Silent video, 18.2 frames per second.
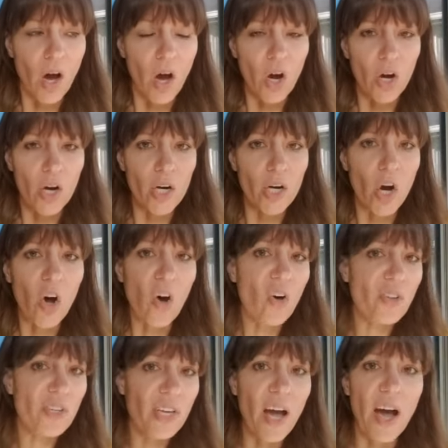are
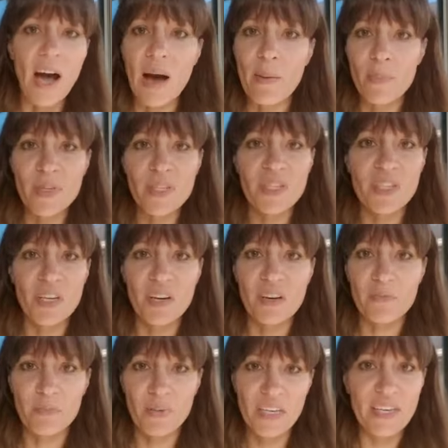all the opposite
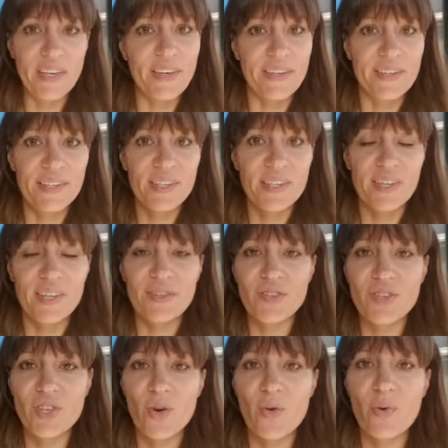of peace.
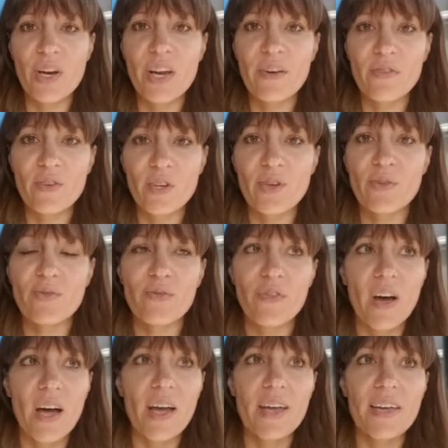And so whenever you
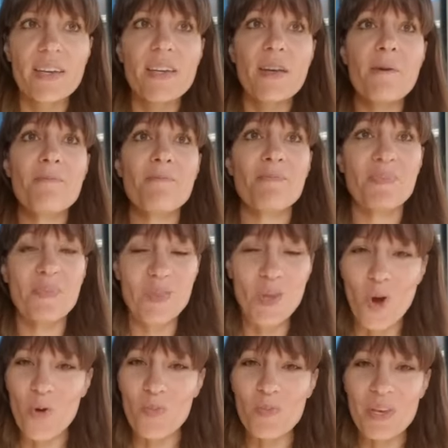find
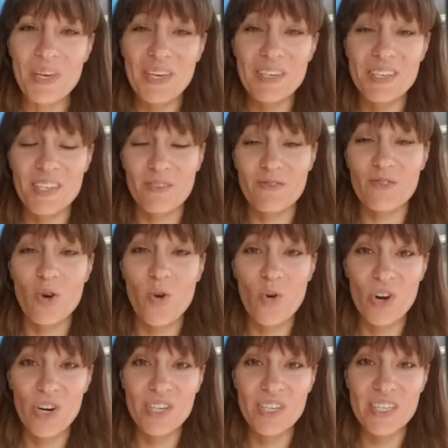no peace, of
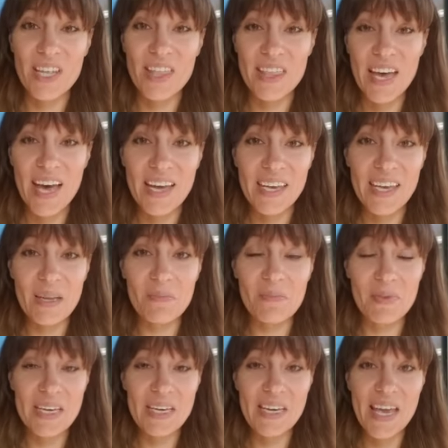course, that that
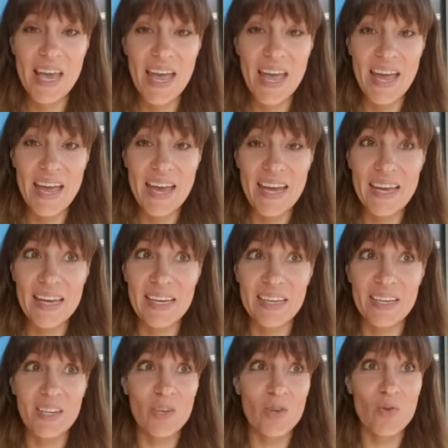can be
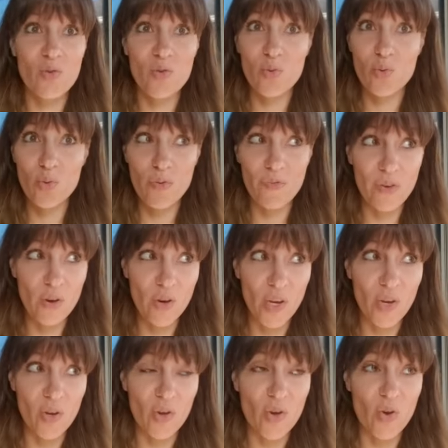a
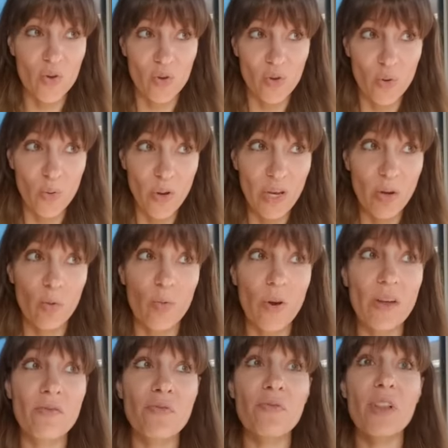very quick
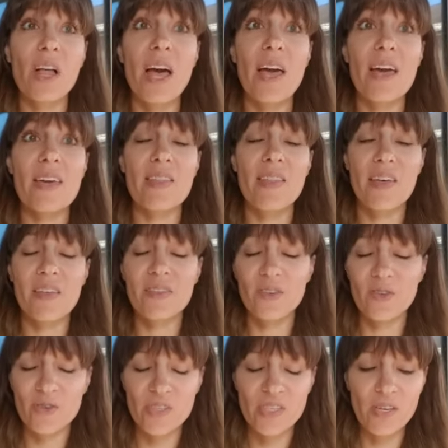red flag that
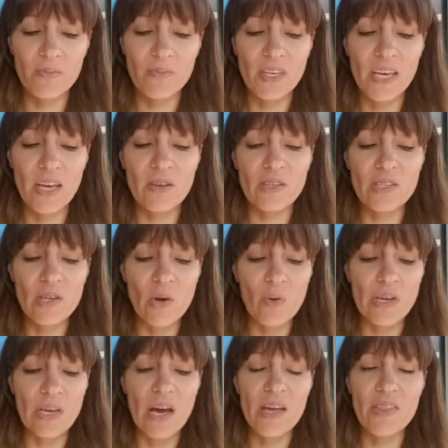there's something else
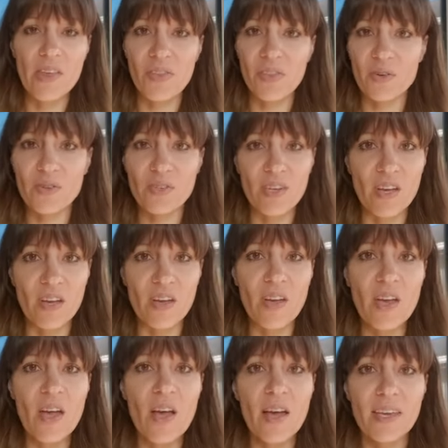going on, that there's a
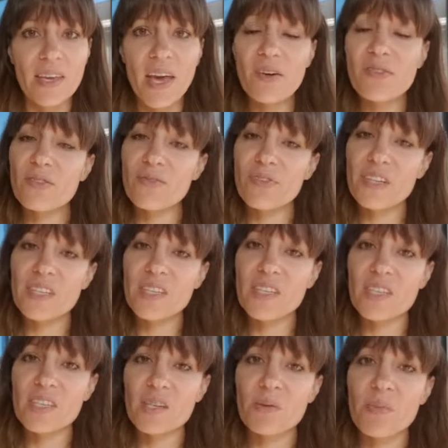counterfeit
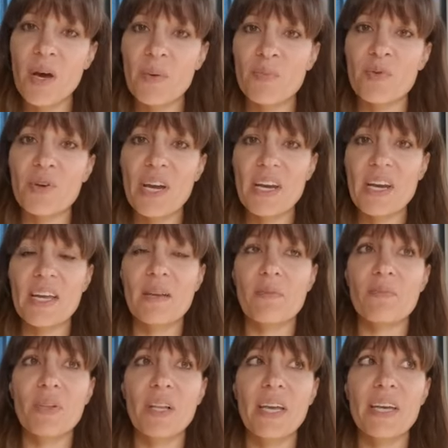system operating
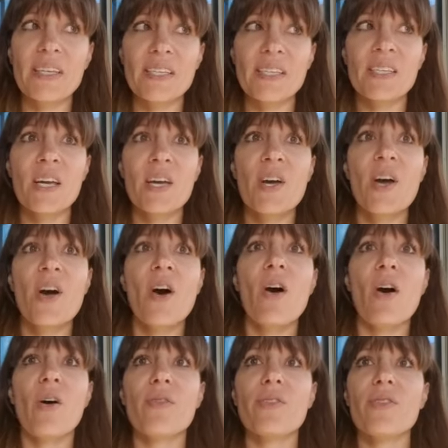in place.
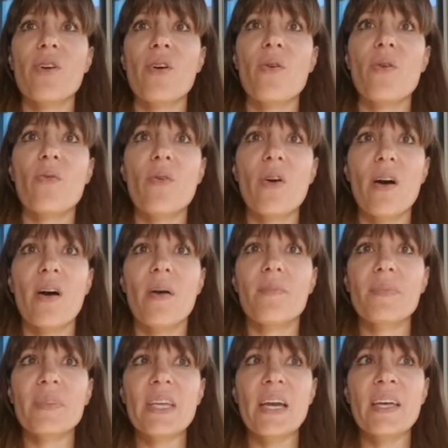Although
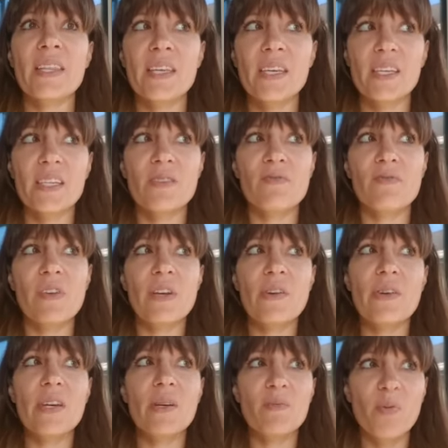um, I think it's
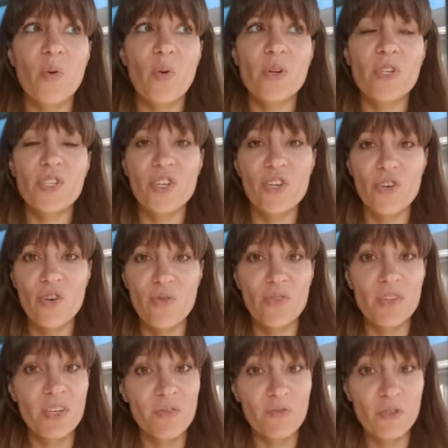very important to know
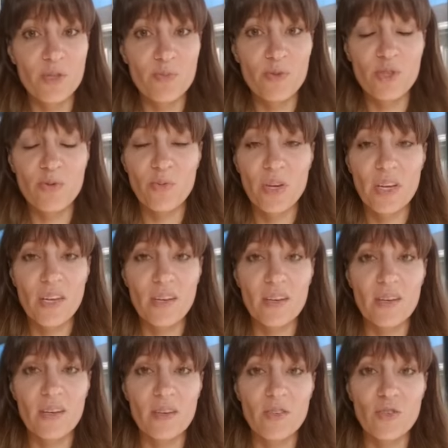the difference
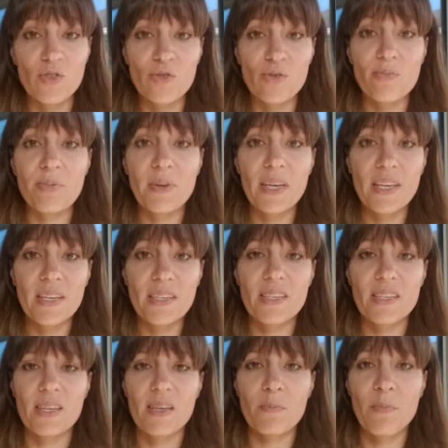between true
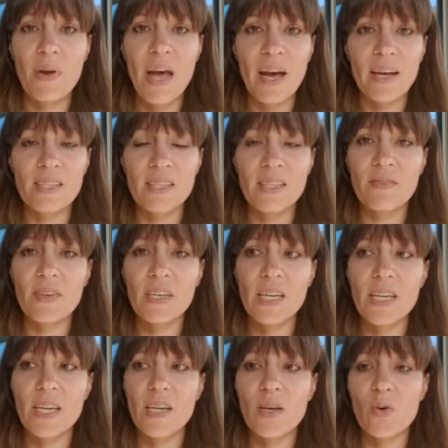peace and
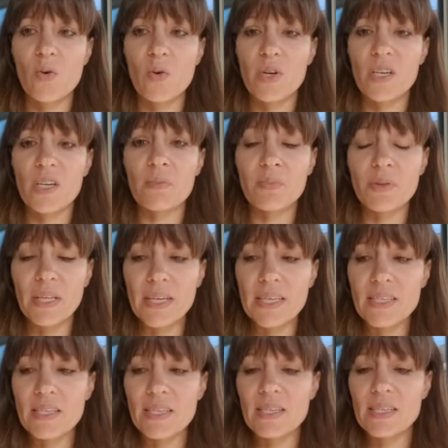passivity or
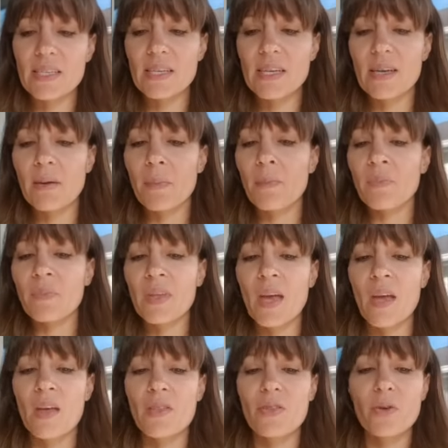complacency.
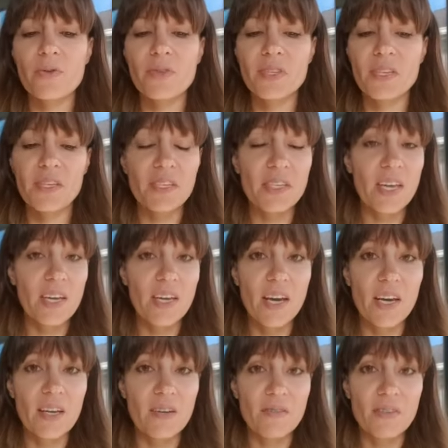Those things can
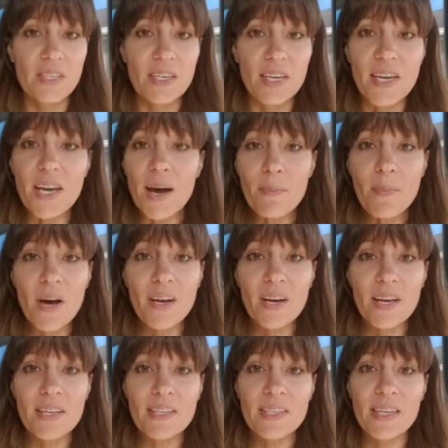kind of sneak up
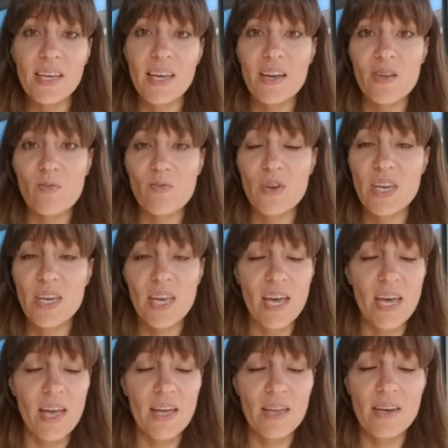on us, and we
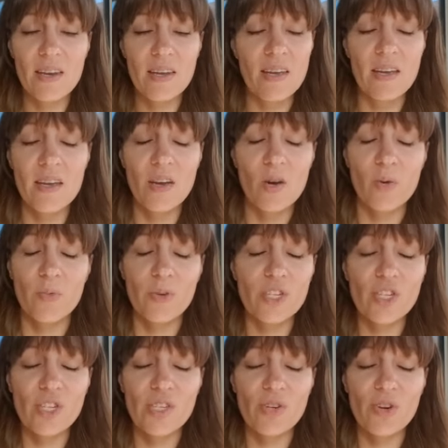can we
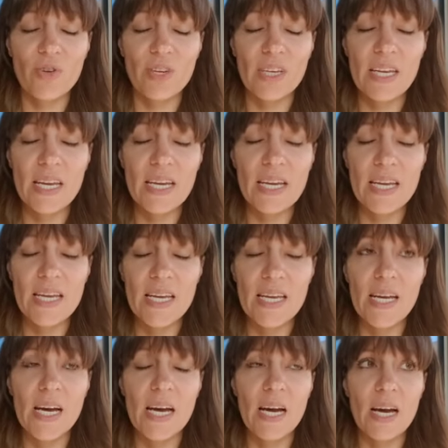just start
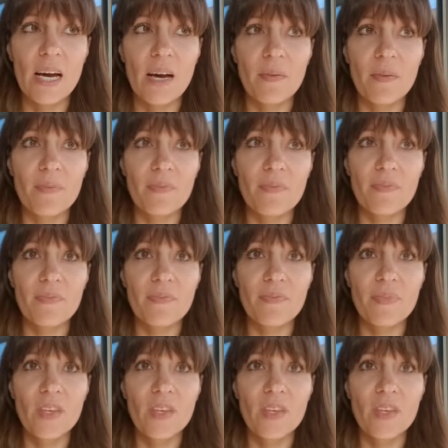getting um,